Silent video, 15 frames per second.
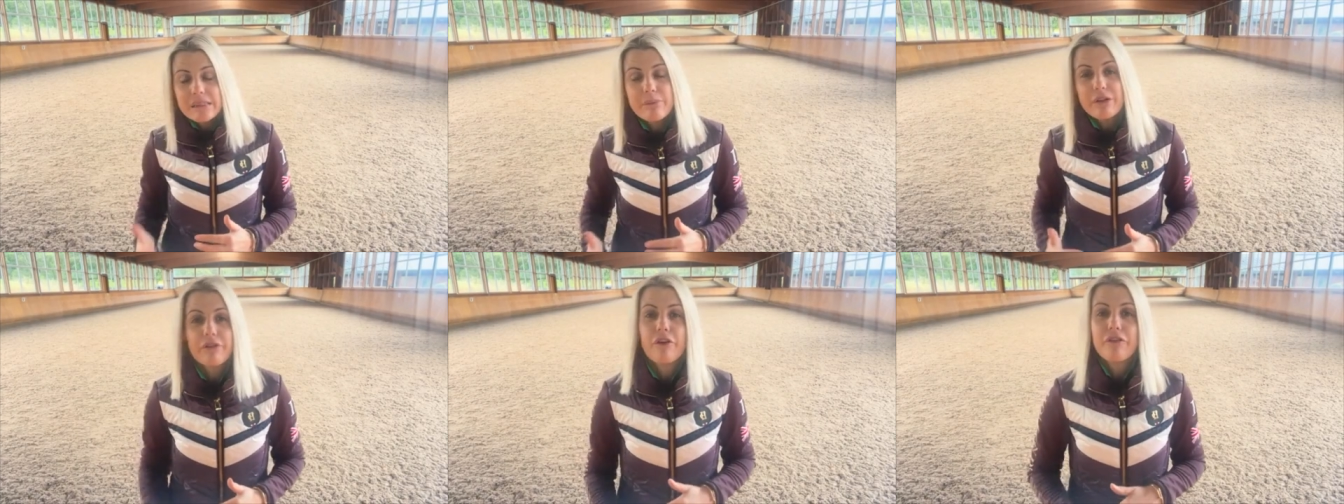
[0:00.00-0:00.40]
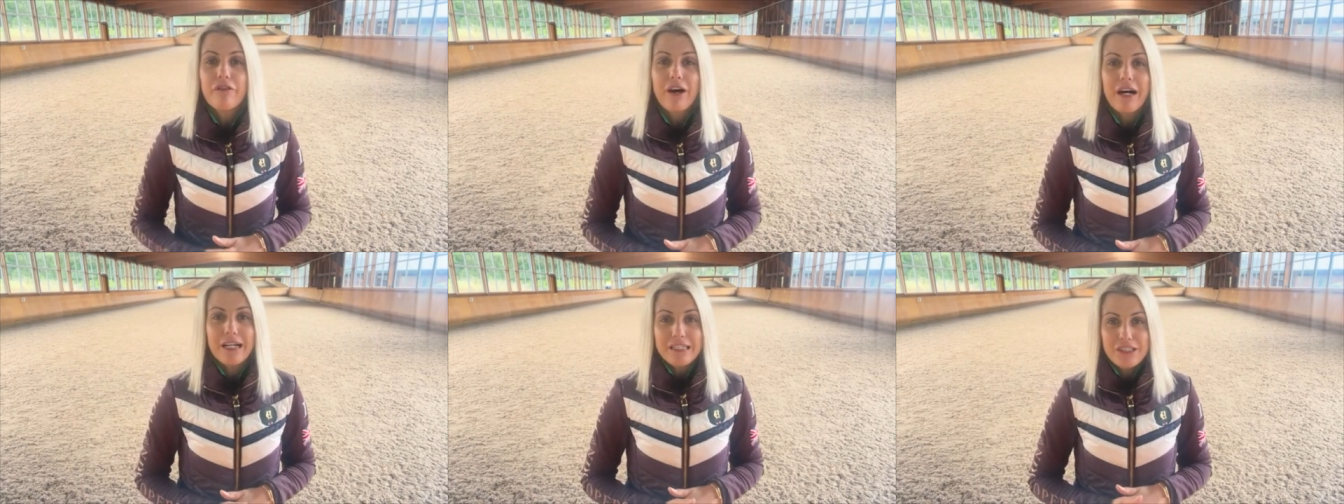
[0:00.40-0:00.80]
bit of a
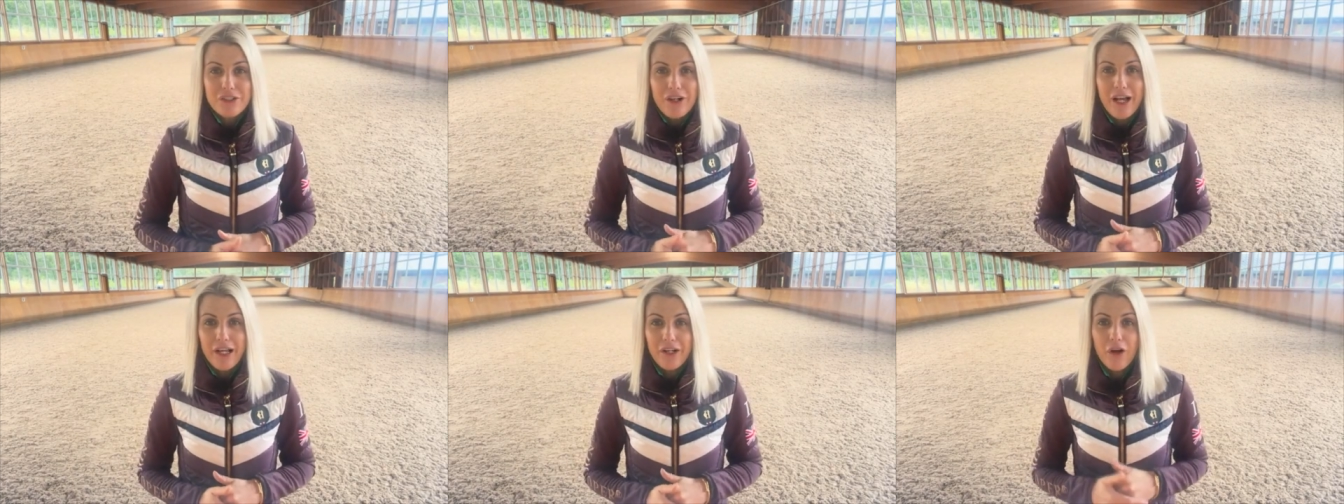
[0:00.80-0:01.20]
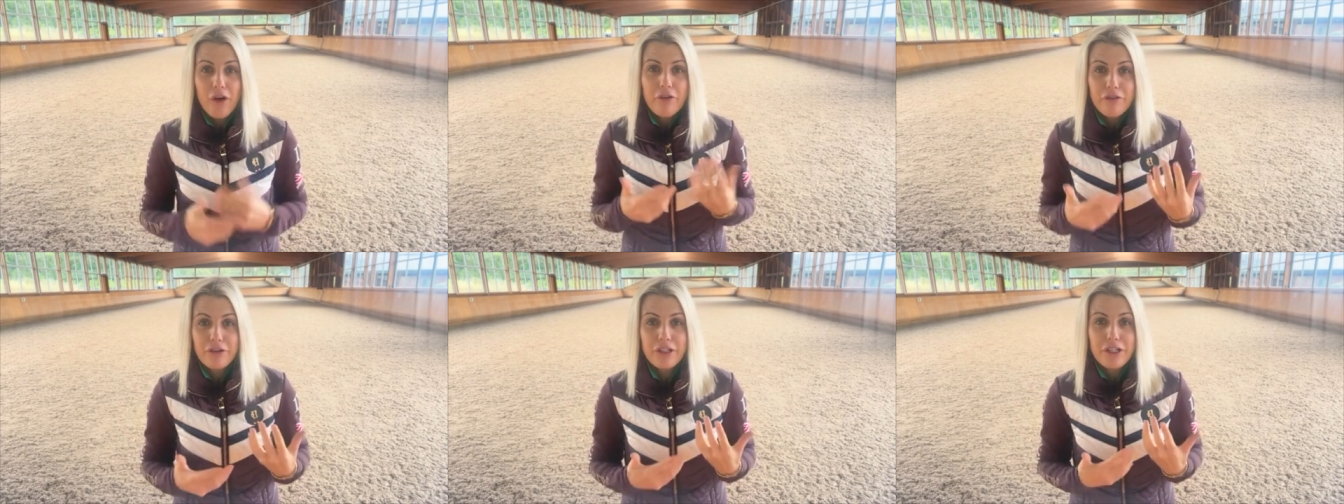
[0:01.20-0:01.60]
fast track, and
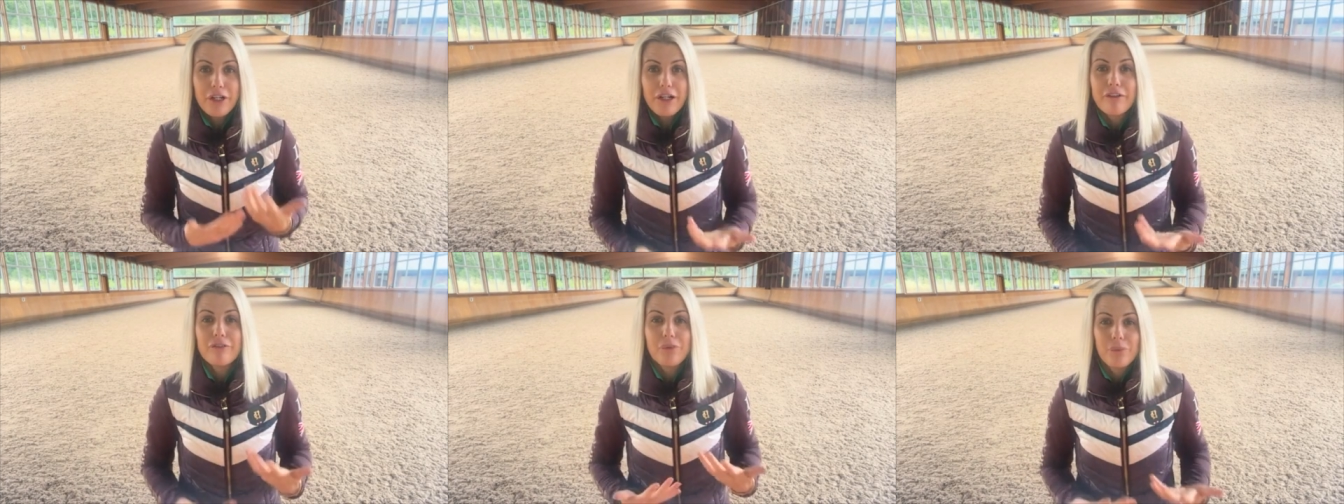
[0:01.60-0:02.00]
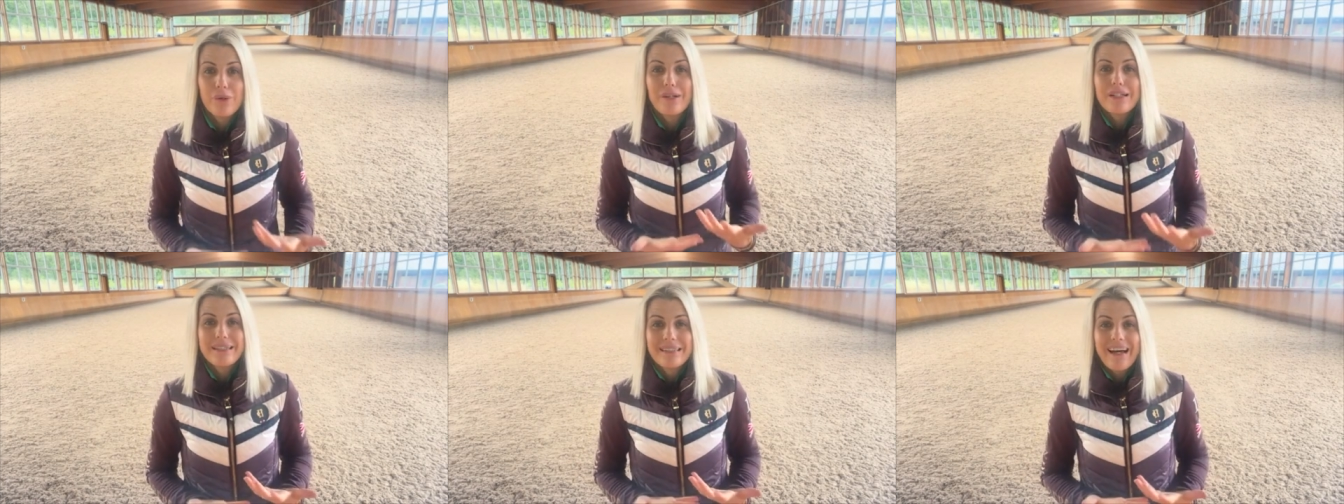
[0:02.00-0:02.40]
hopefully you don't have to
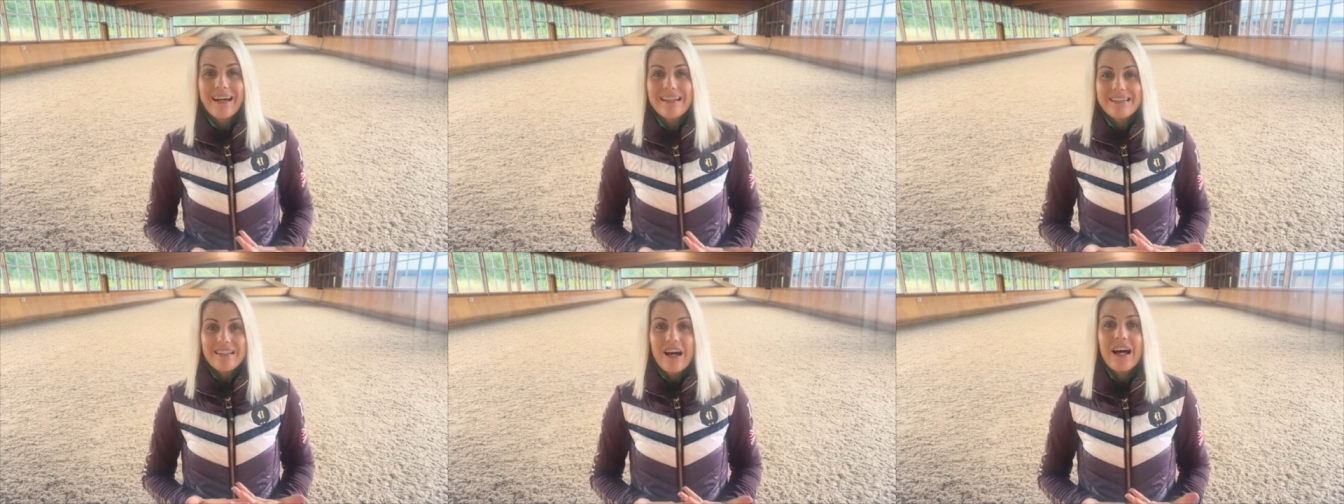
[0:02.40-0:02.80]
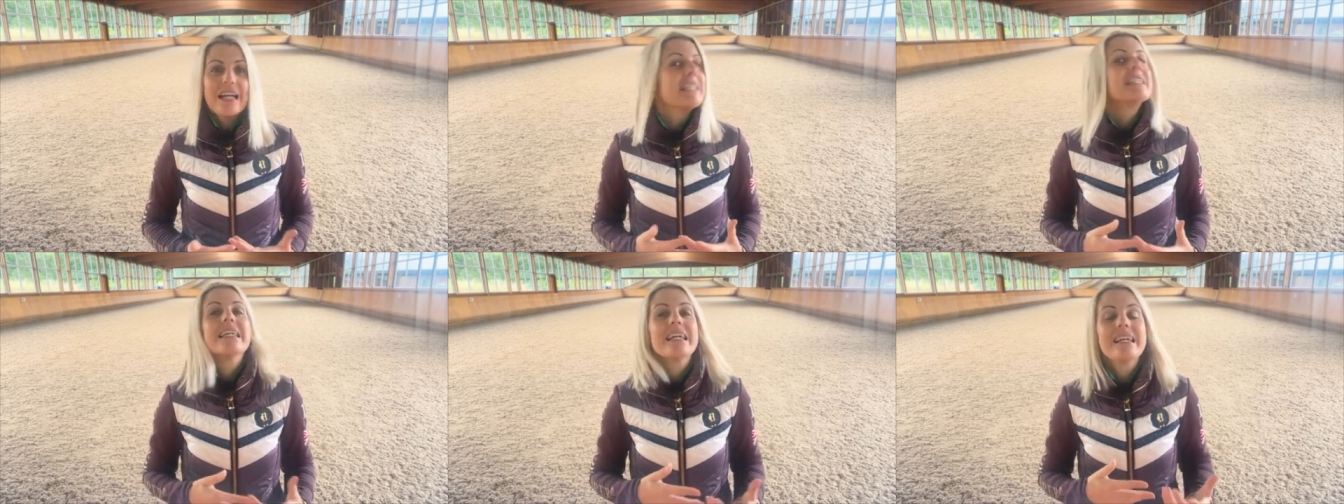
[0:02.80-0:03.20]
work as hard as I
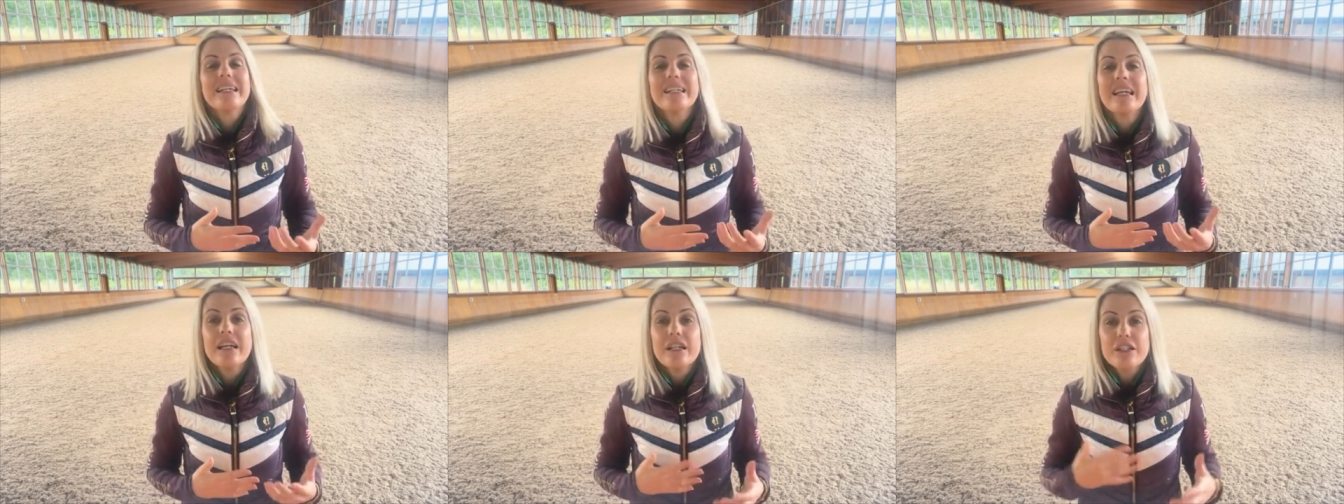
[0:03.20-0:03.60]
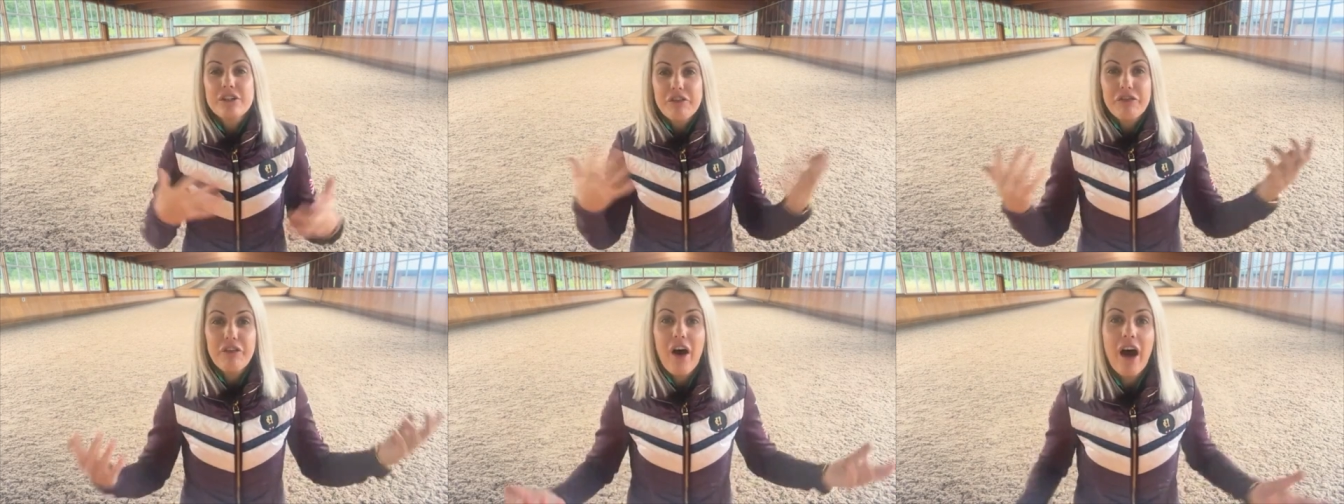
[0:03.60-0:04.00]
did to
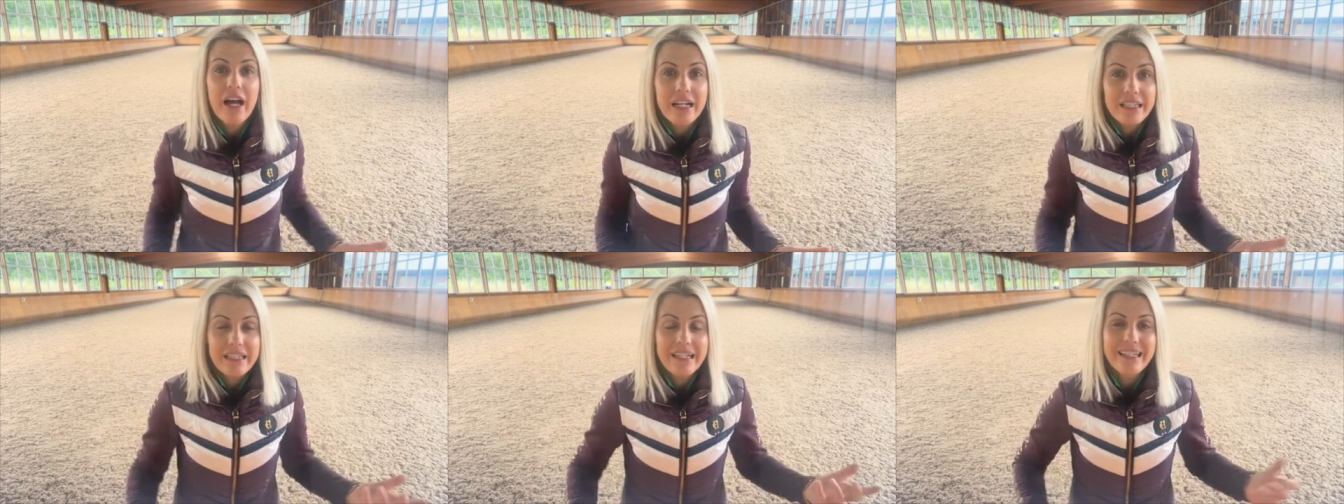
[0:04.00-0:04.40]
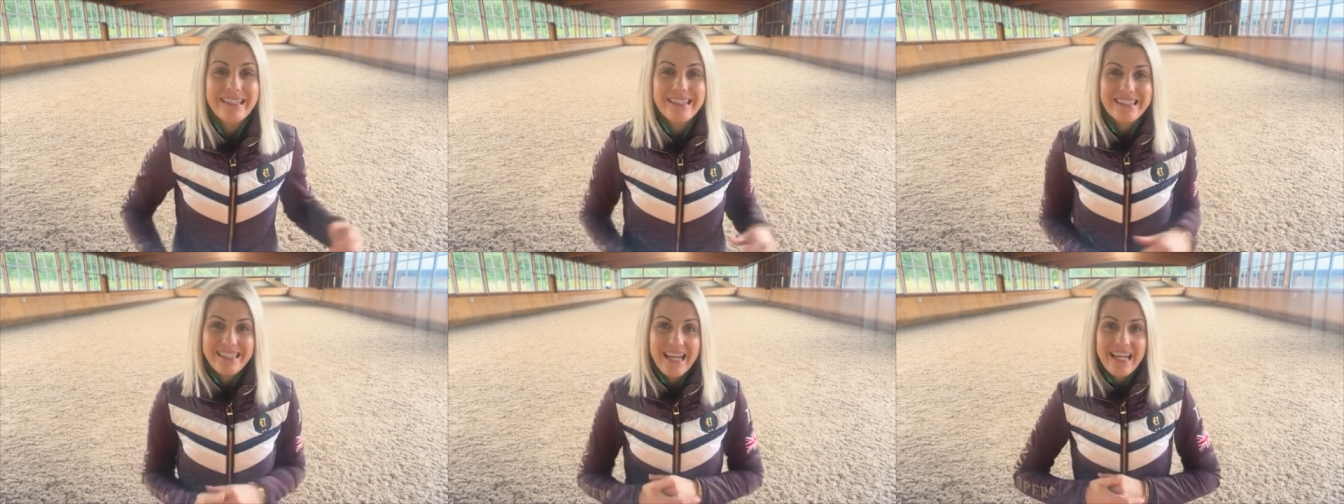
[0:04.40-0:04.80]
finally
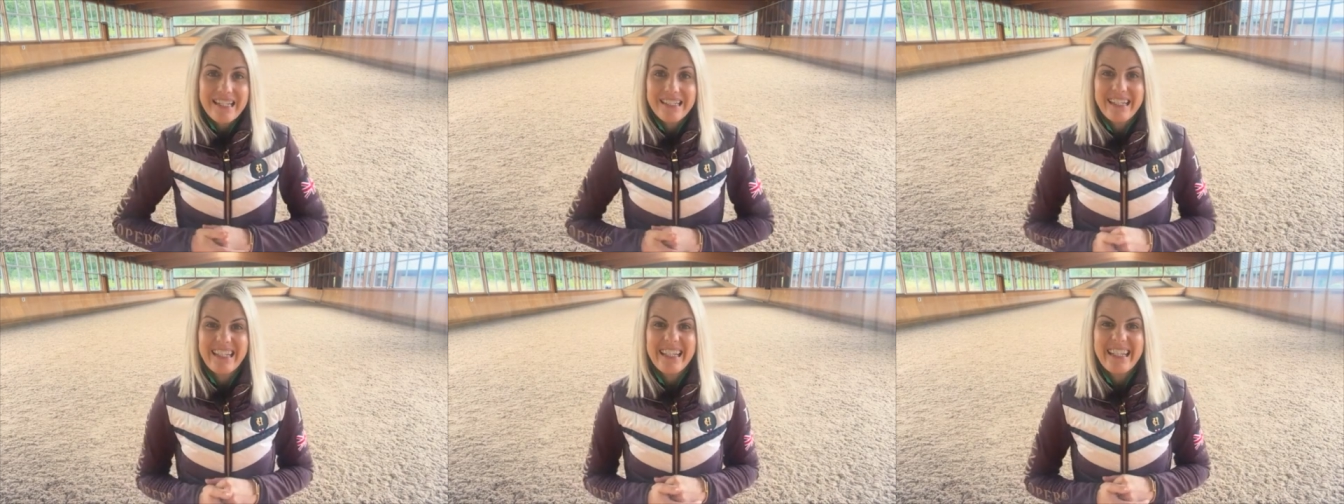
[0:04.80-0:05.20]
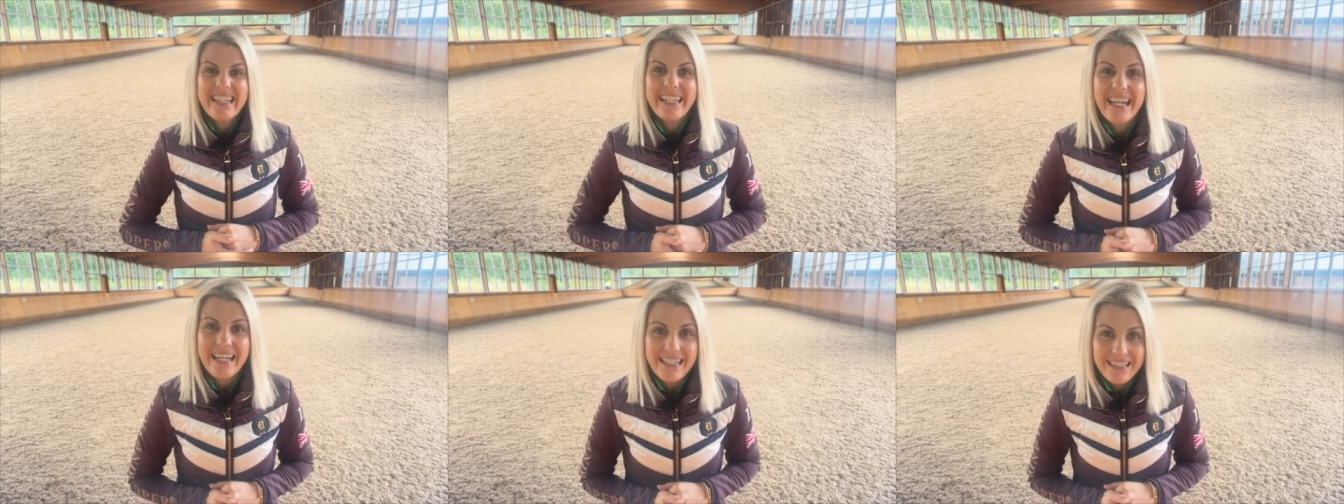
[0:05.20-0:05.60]
understand it and
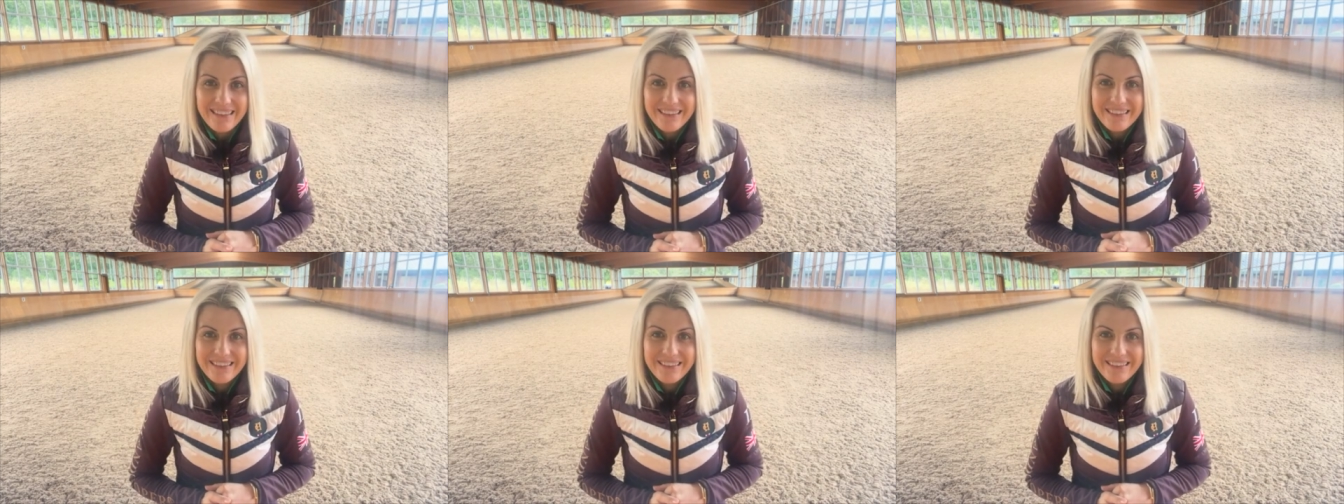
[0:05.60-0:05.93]
get it.